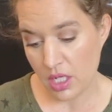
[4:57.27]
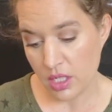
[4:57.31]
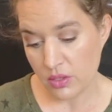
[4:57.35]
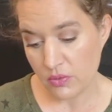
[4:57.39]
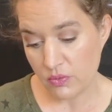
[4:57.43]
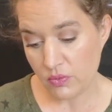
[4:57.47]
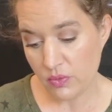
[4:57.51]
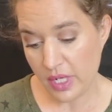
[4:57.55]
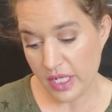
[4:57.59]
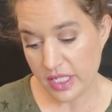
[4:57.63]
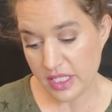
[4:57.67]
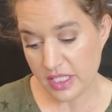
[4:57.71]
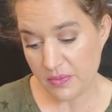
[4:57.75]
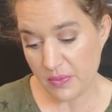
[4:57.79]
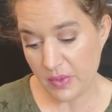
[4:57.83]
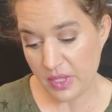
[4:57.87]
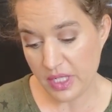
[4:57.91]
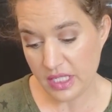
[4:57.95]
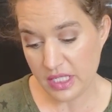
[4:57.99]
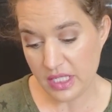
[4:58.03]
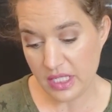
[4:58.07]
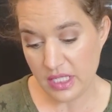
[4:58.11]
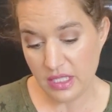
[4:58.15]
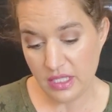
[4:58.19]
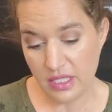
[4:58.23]
raspberry
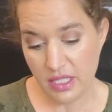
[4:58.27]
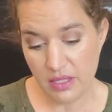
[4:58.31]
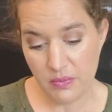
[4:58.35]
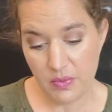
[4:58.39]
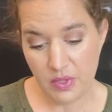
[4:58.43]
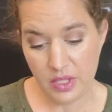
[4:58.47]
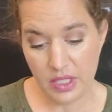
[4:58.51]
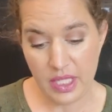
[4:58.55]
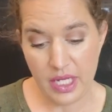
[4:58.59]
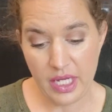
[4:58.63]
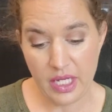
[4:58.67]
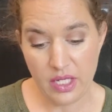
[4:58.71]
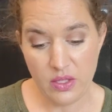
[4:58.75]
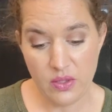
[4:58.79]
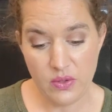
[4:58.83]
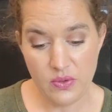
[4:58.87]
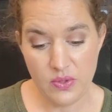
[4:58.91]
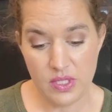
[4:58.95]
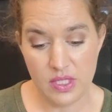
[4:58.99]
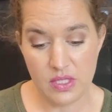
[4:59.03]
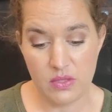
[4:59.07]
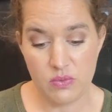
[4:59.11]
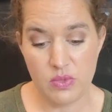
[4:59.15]
key lime clouds,